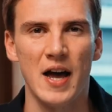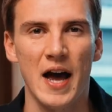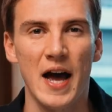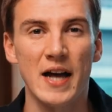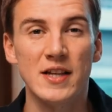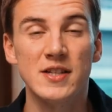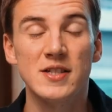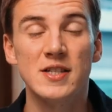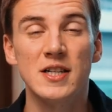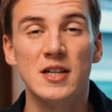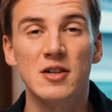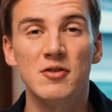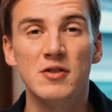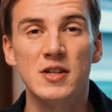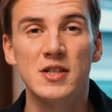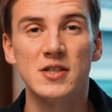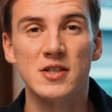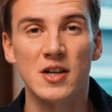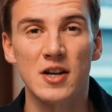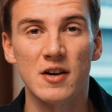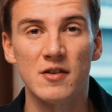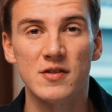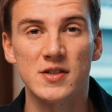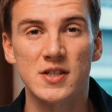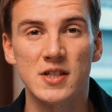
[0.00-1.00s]
Ancillary
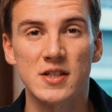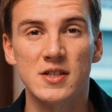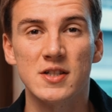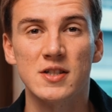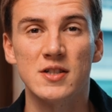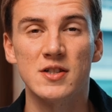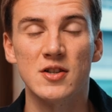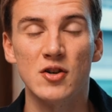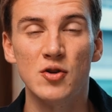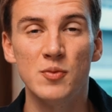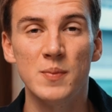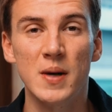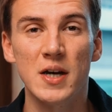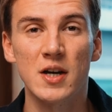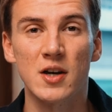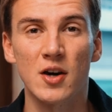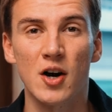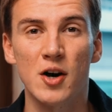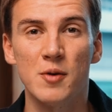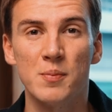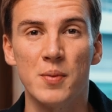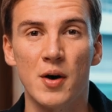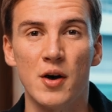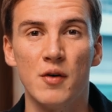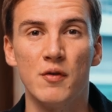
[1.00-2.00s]
services still make
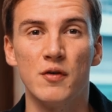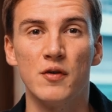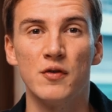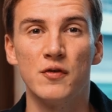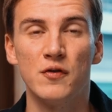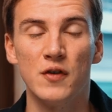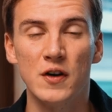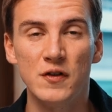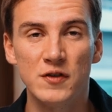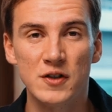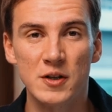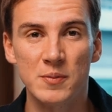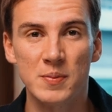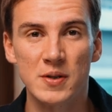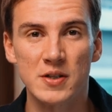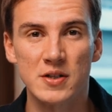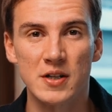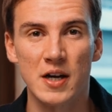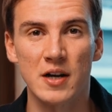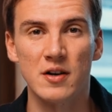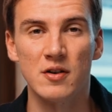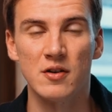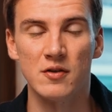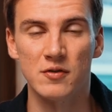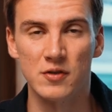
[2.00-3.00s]
up over
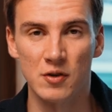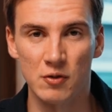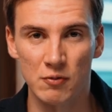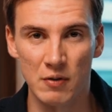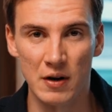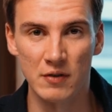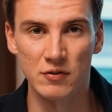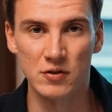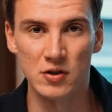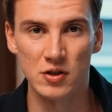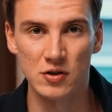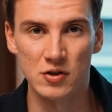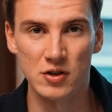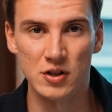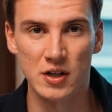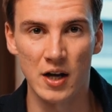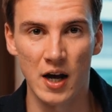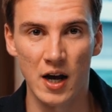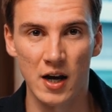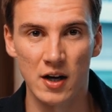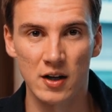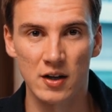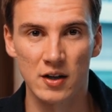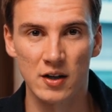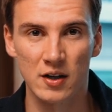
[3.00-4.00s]
50% of the revenue
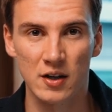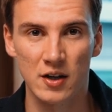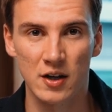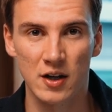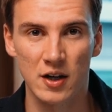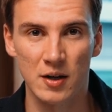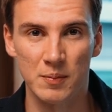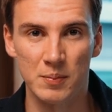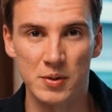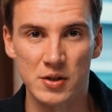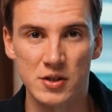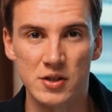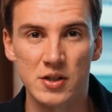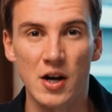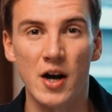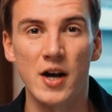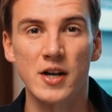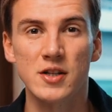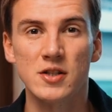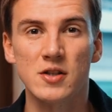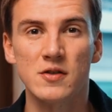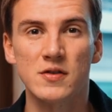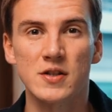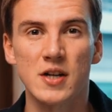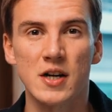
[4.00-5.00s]
stack, but
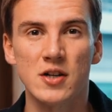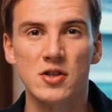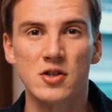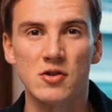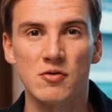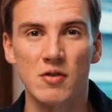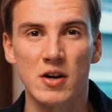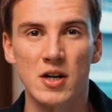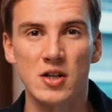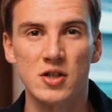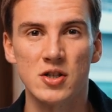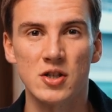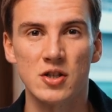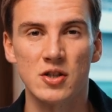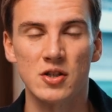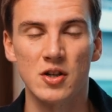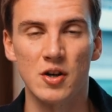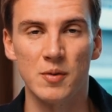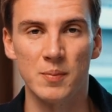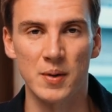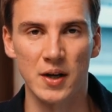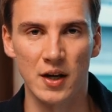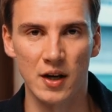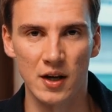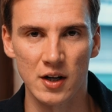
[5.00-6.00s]
signs of saturation
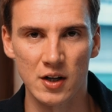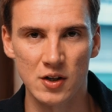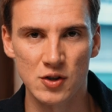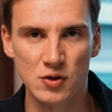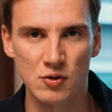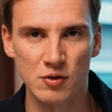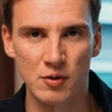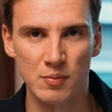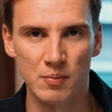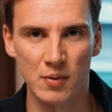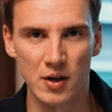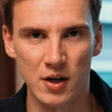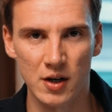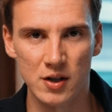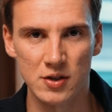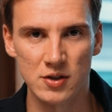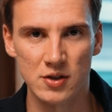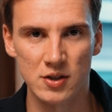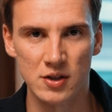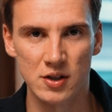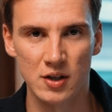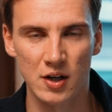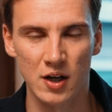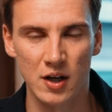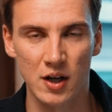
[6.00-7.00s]
are beginning to
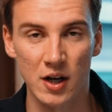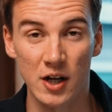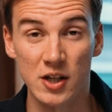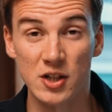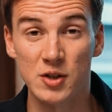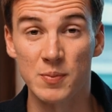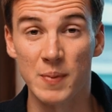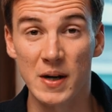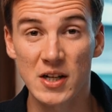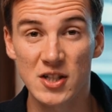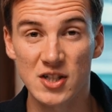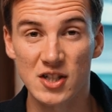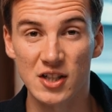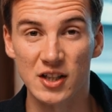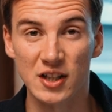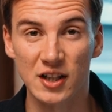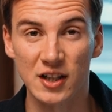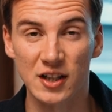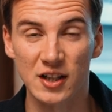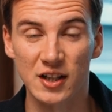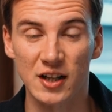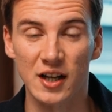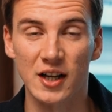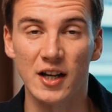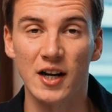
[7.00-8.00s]
emerge,
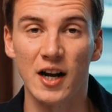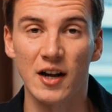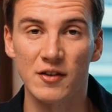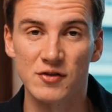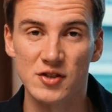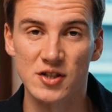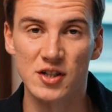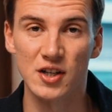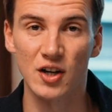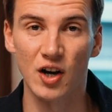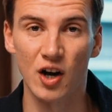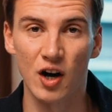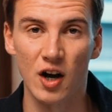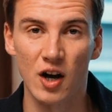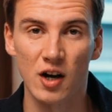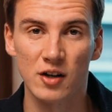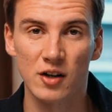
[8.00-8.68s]
especially in FCR.